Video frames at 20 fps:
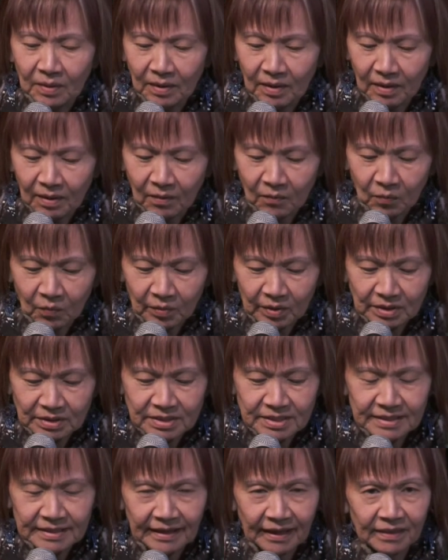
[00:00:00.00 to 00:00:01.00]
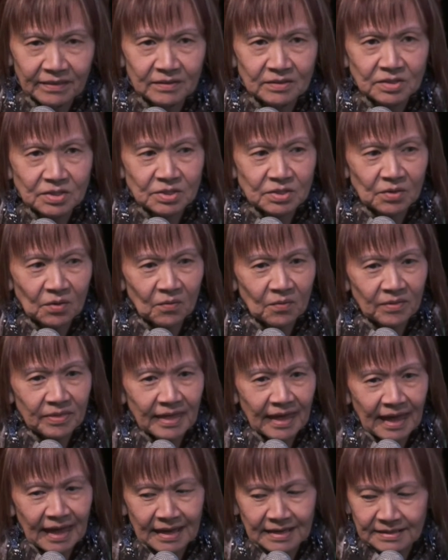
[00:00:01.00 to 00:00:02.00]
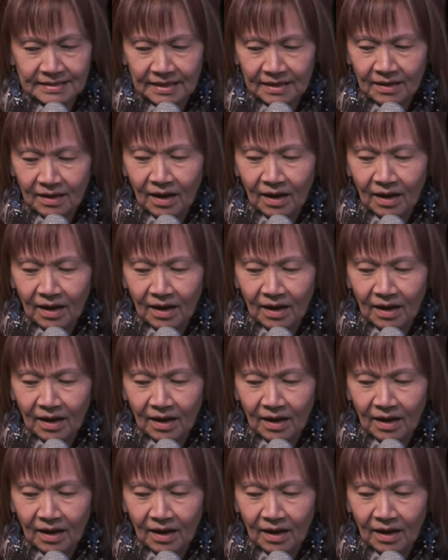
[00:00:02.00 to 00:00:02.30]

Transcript: work together so that